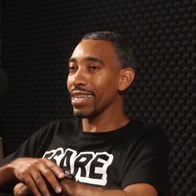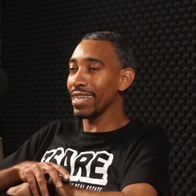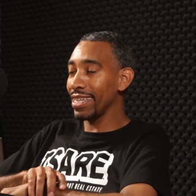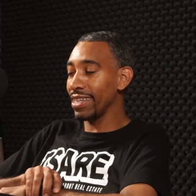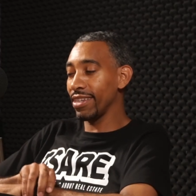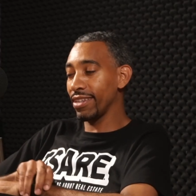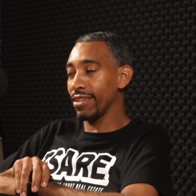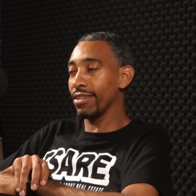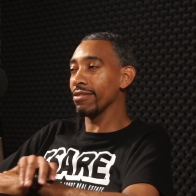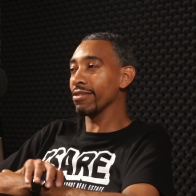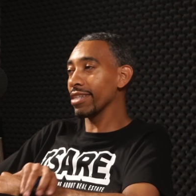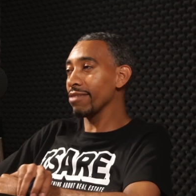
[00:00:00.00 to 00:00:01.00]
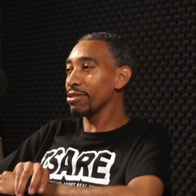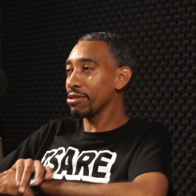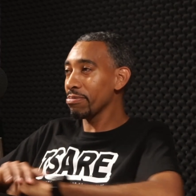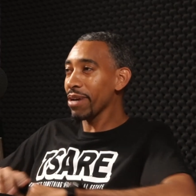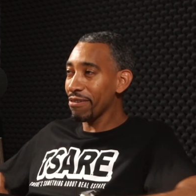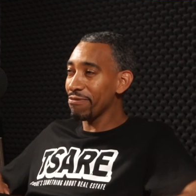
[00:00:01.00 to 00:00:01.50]
get. Get what you
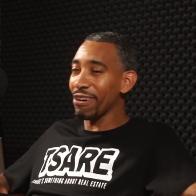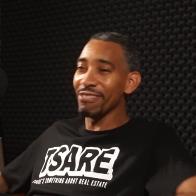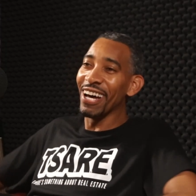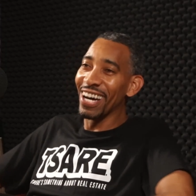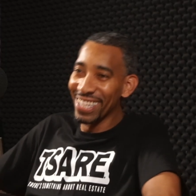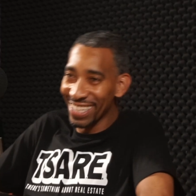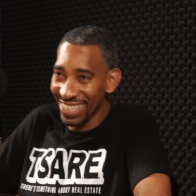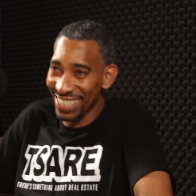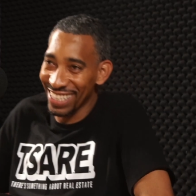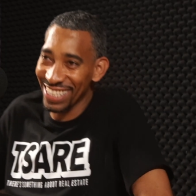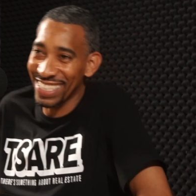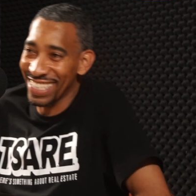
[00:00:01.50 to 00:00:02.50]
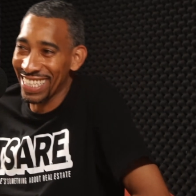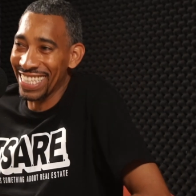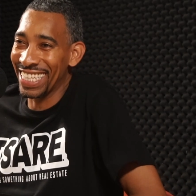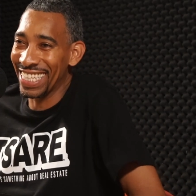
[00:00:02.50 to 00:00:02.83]
pay for. No. Three ninety well,